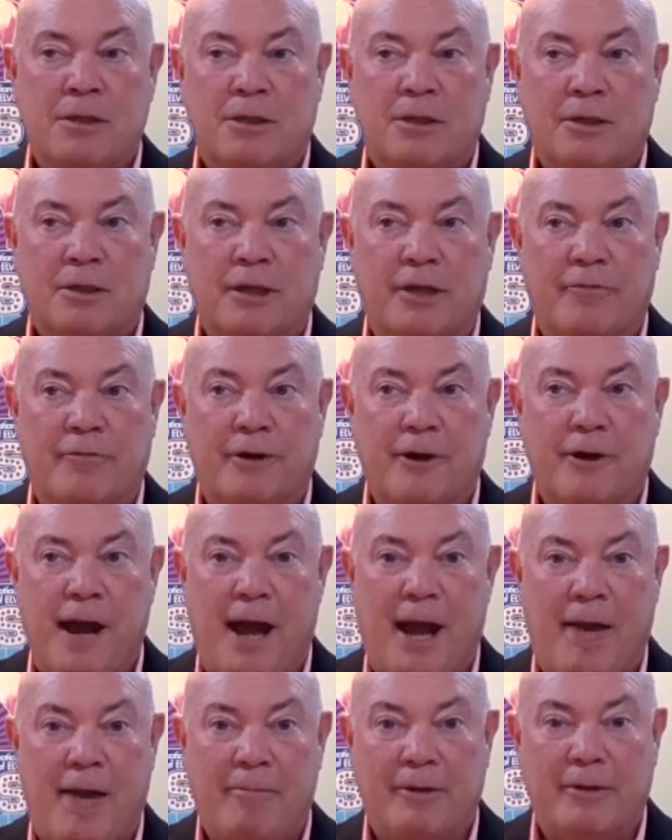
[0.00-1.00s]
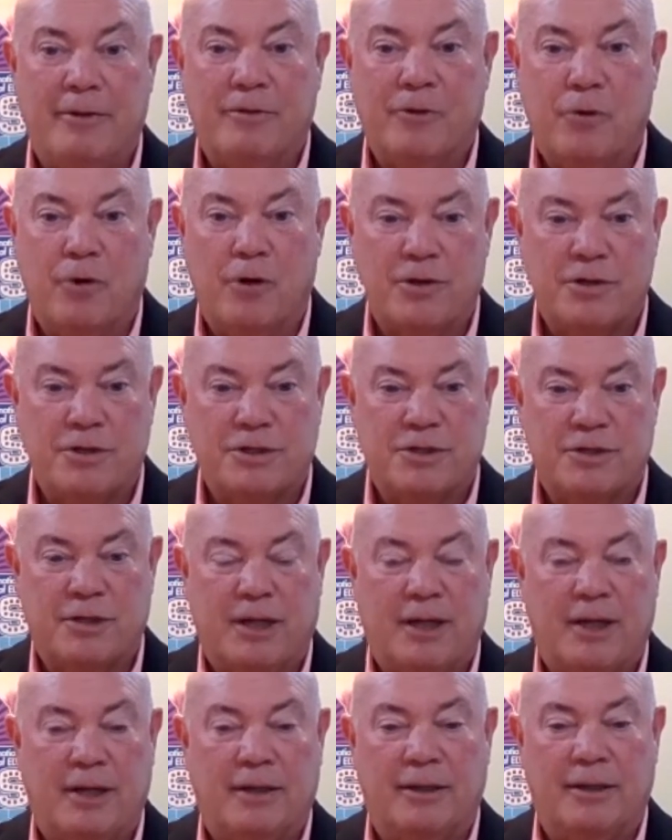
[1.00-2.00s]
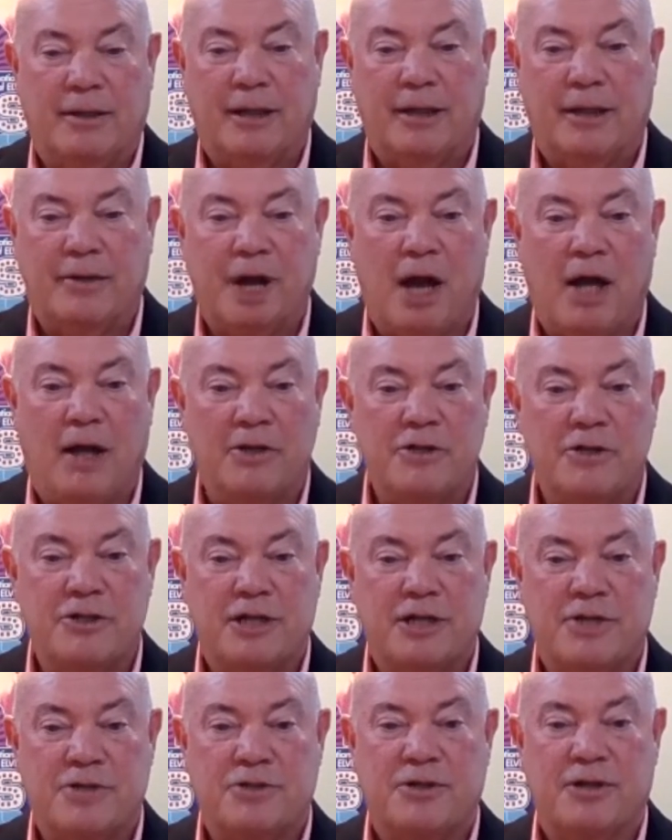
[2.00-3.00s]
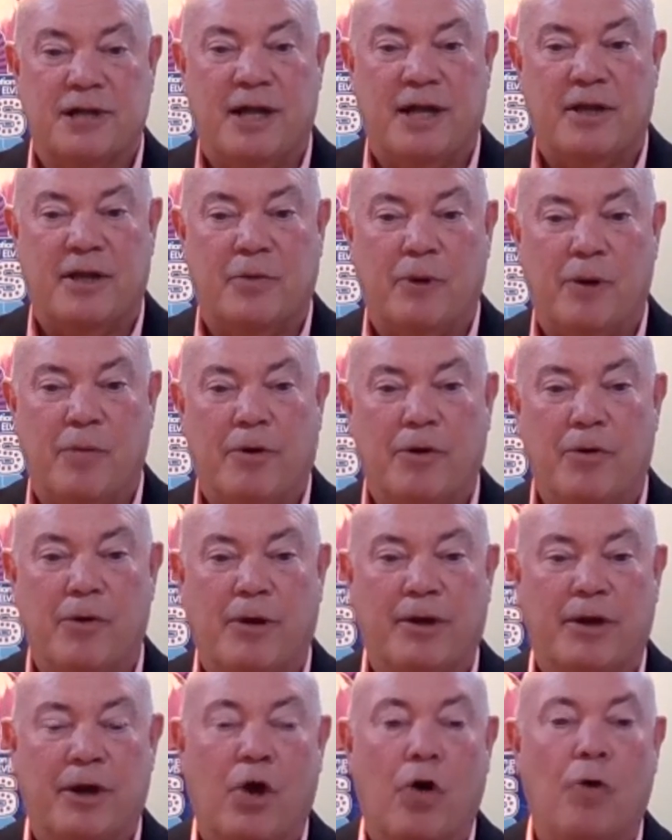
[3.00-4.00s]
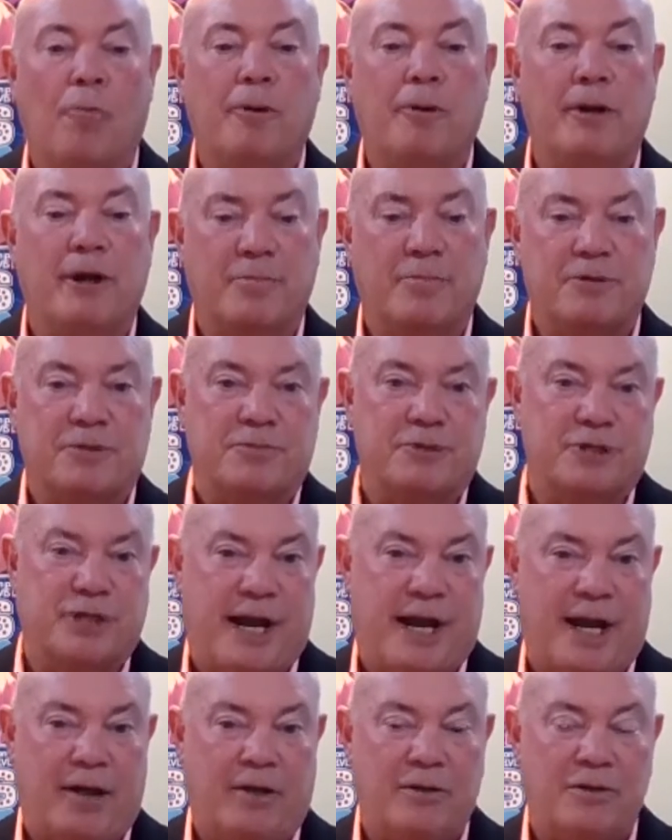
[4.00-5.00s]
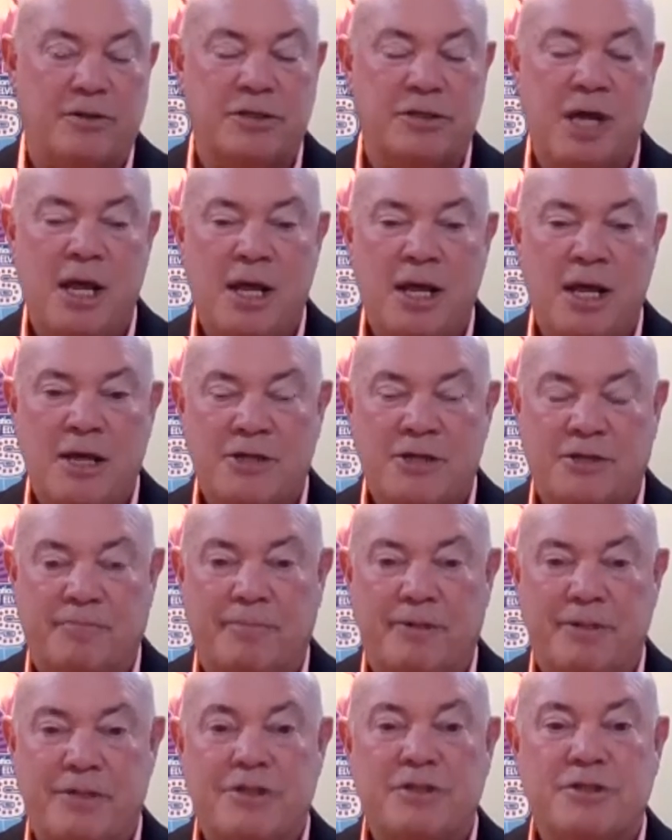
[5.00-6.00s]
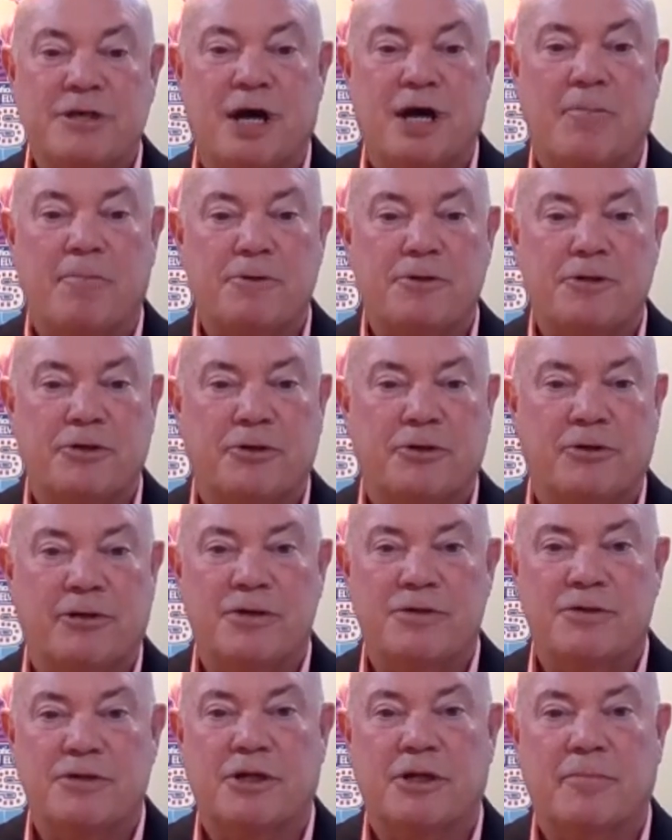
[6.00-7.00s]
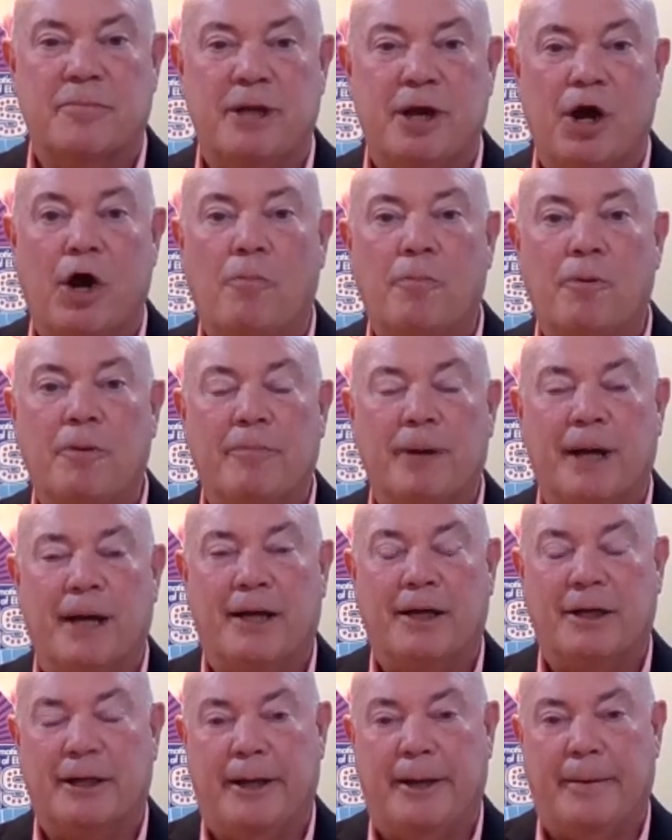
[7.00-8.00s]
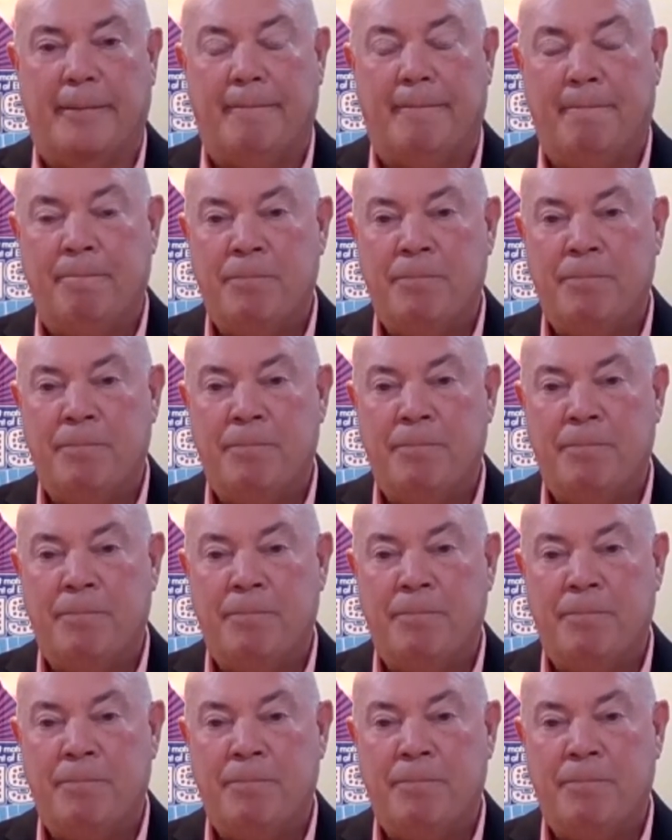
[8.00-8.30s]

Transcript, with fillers: Governor Abbott, of course, uh, acknowledged yesterday that we were going to open up some channels. Some business opportunities are going to be opened back up.